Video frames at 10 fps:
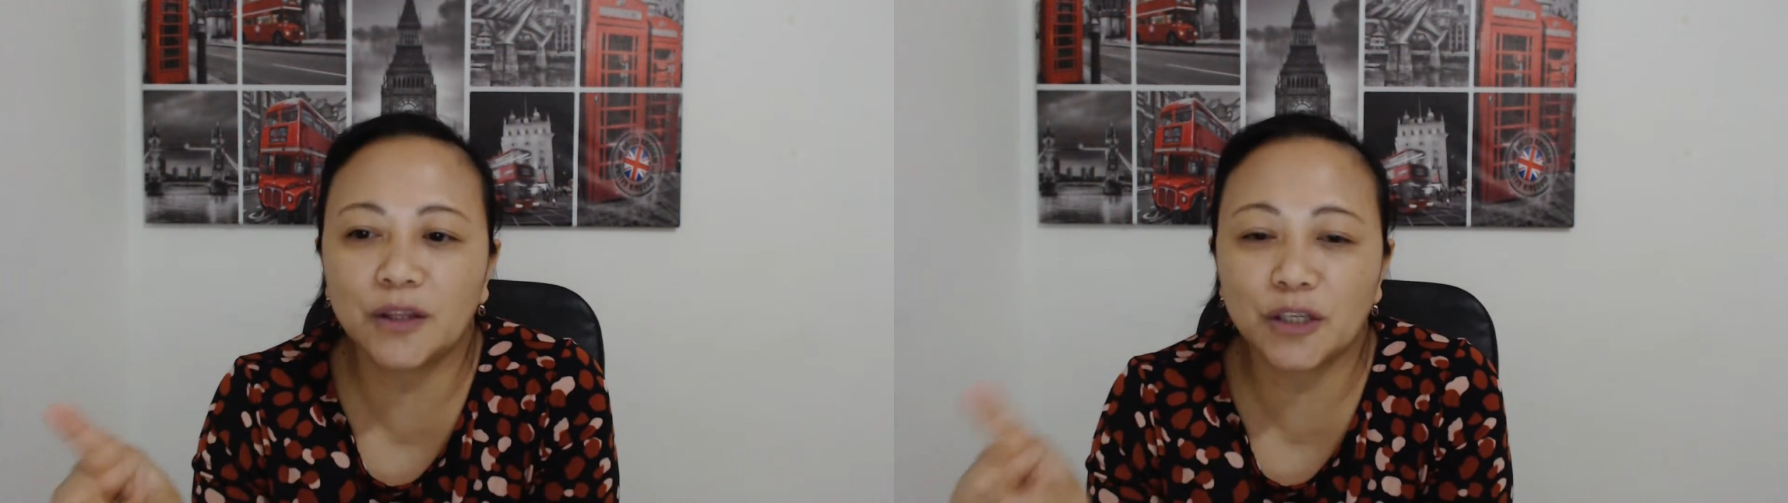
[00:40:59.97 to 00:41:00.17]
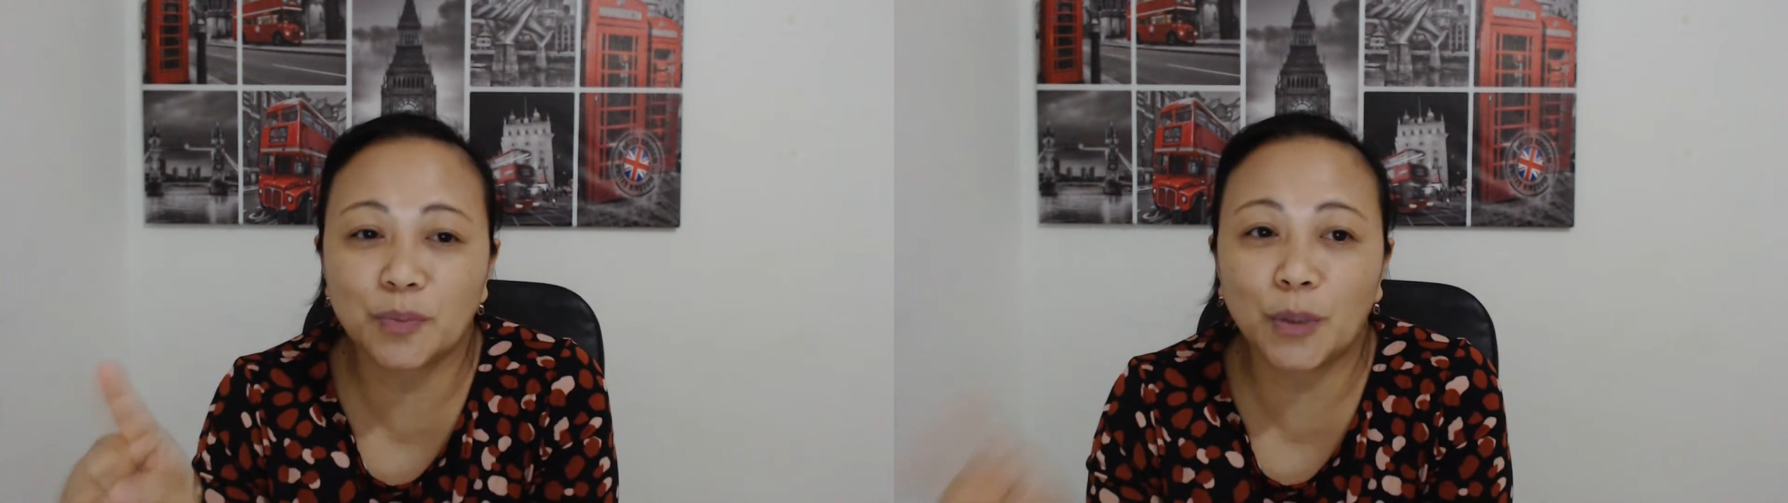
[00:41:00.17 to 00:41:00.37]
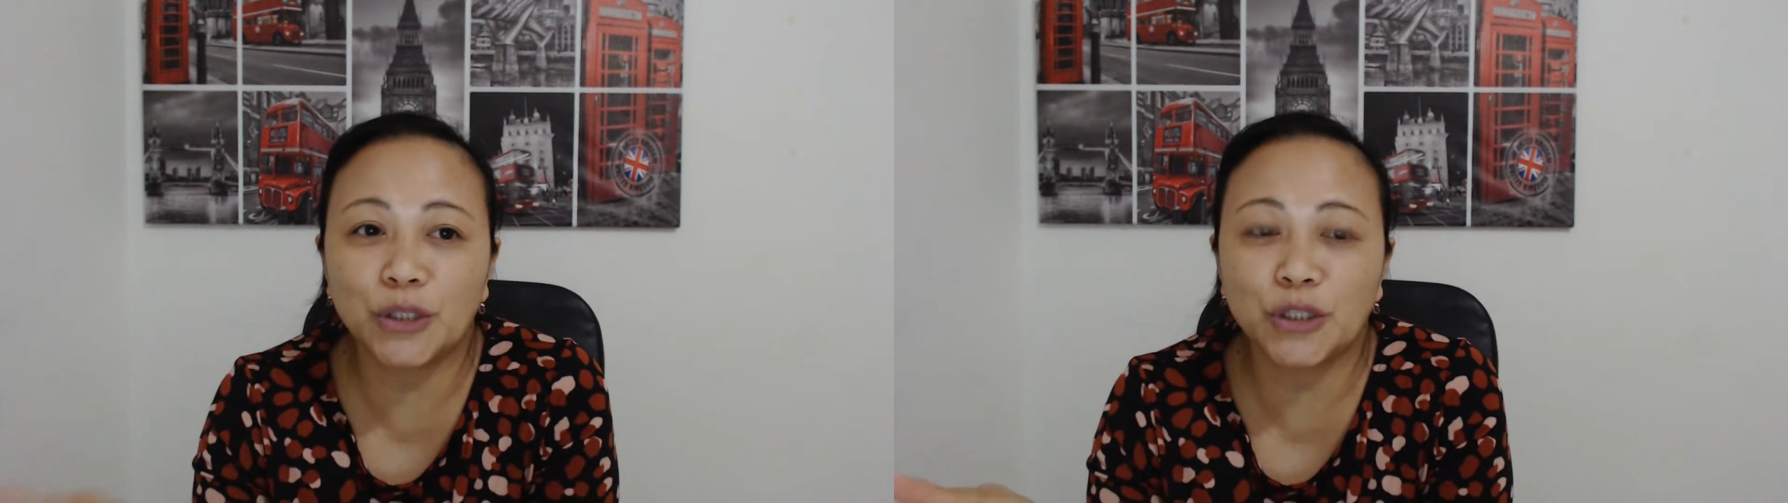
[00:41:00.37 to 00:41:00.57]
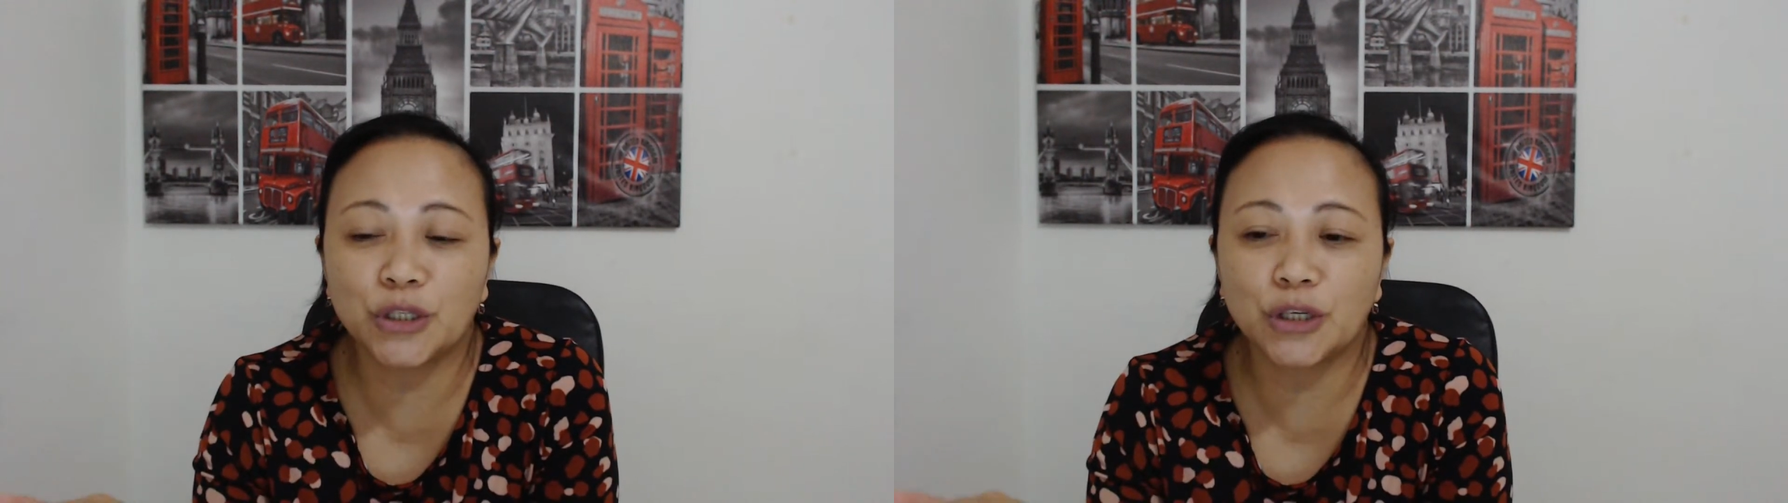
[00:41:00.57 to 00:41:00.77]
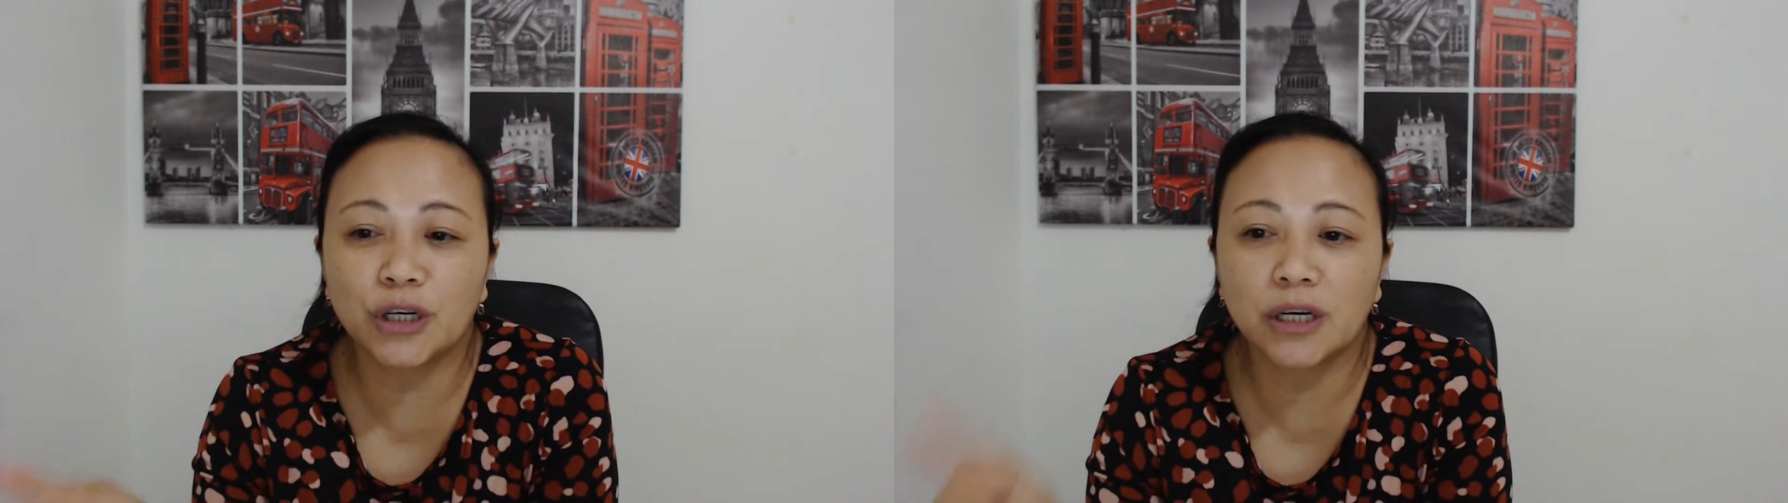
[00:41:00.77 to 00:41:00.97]

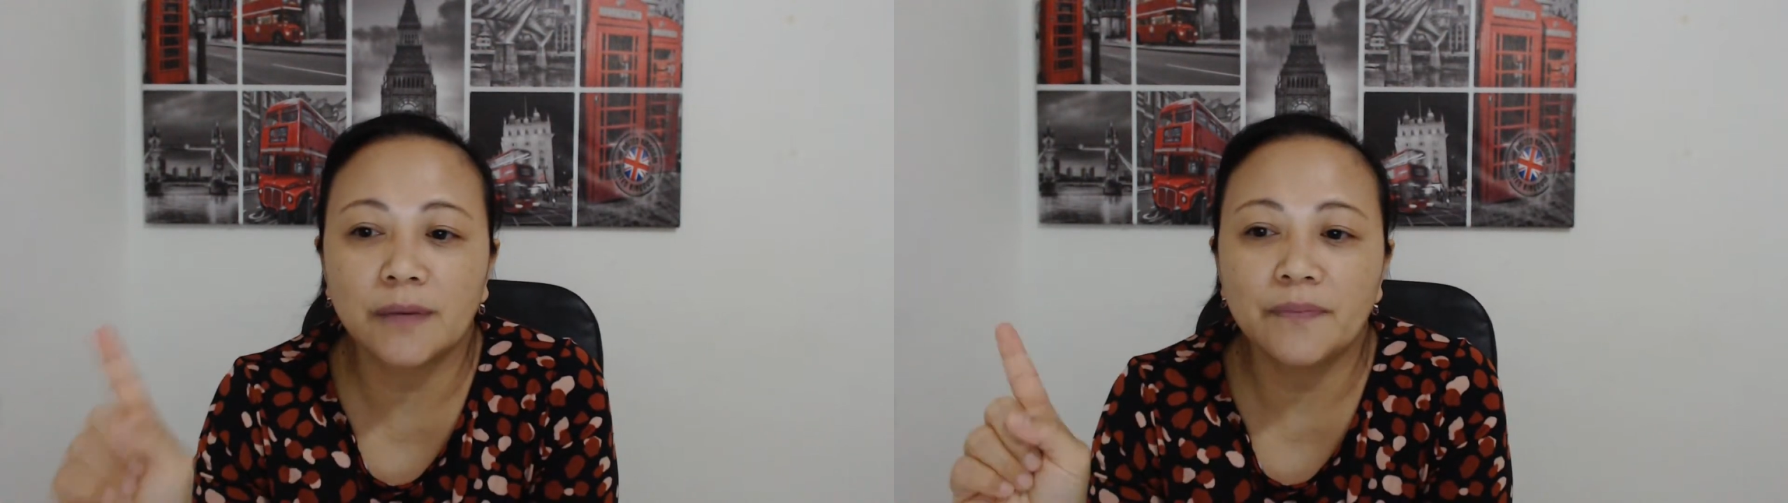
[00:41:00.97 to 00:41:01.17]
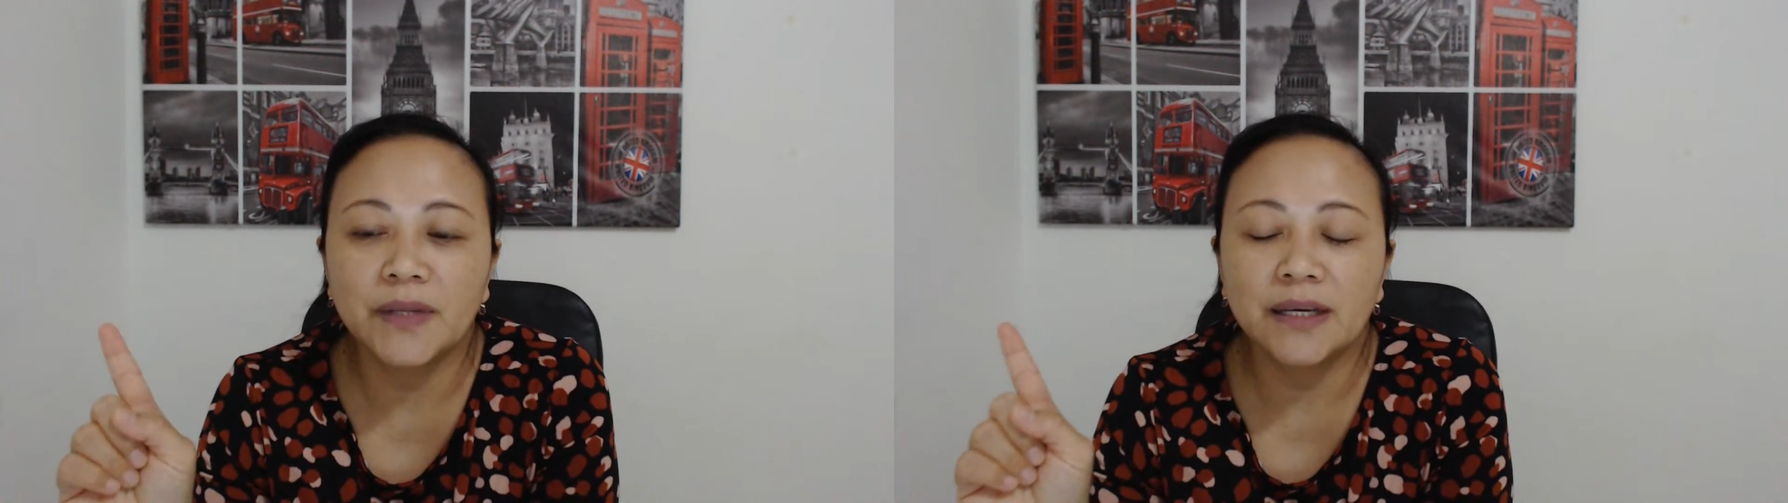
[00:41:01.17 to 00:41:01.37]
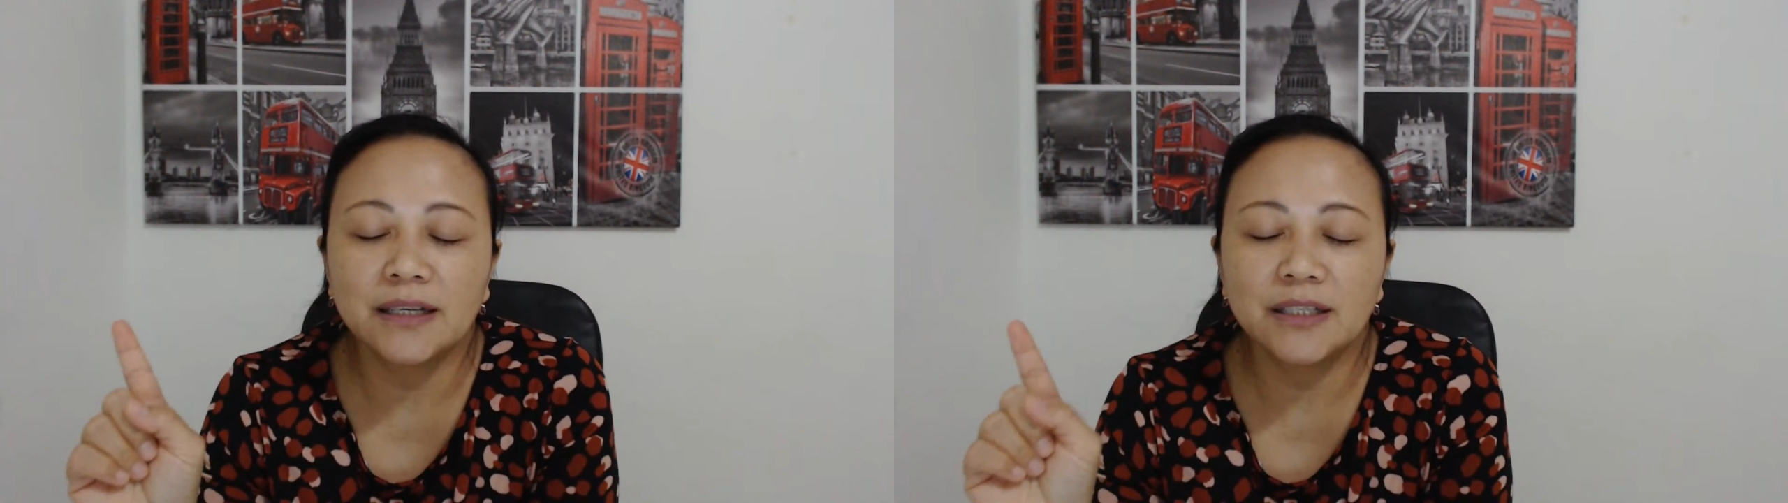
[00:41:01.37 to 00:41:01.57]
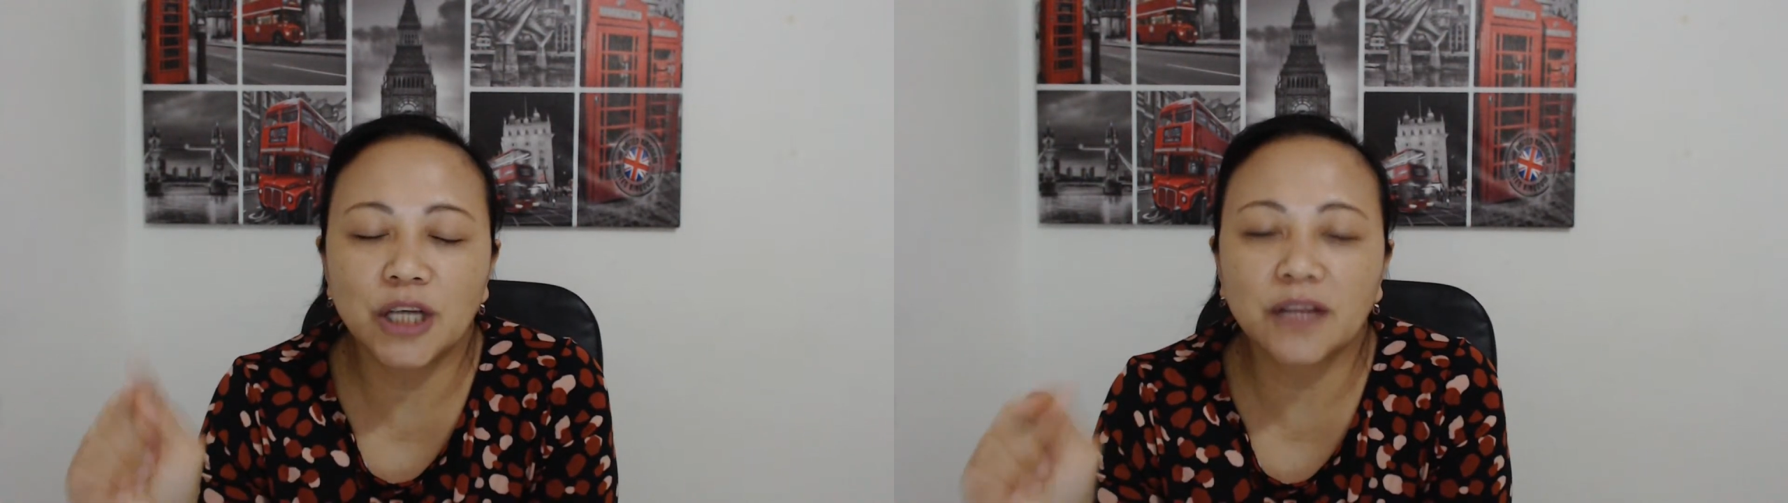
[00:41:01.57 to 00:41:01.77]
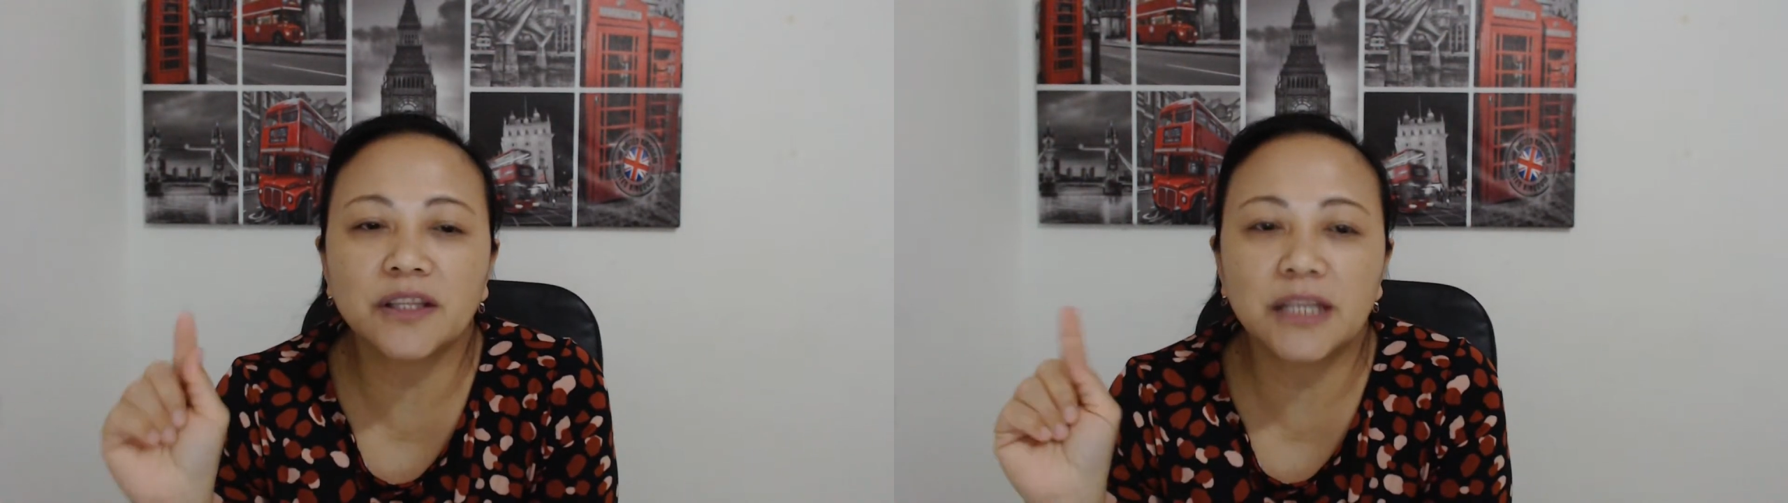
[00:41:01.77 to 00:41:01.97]

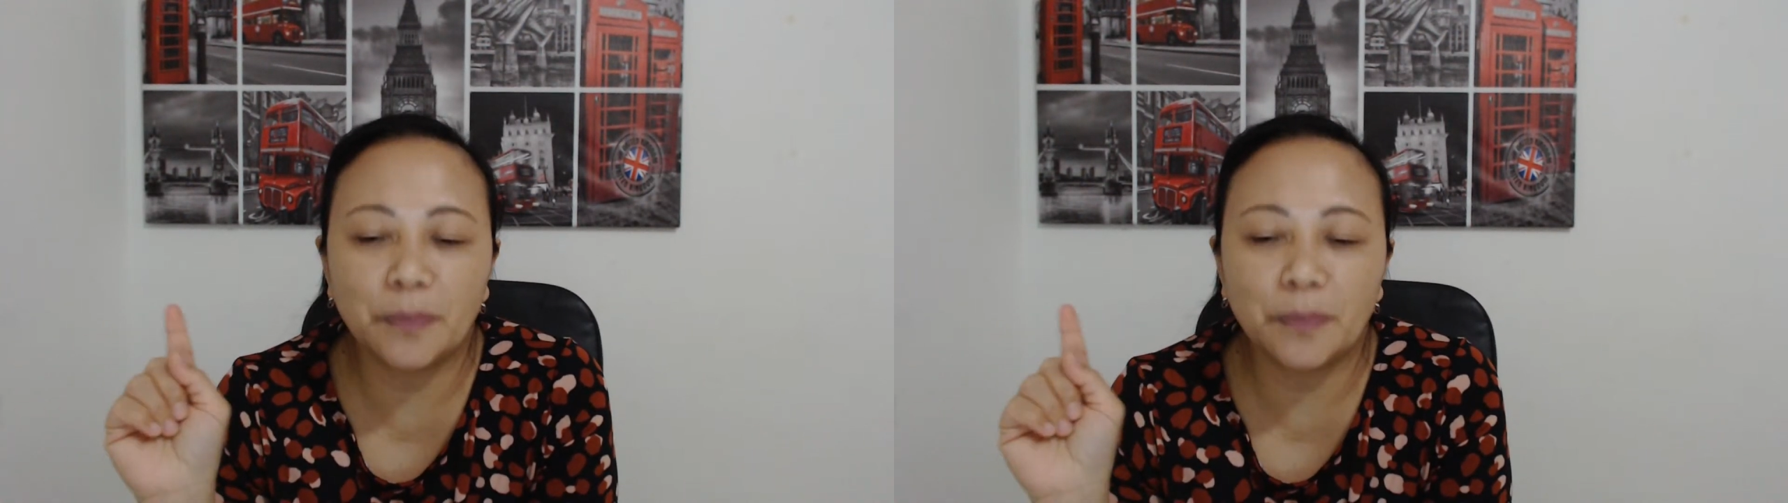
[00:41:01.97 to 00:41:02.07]
the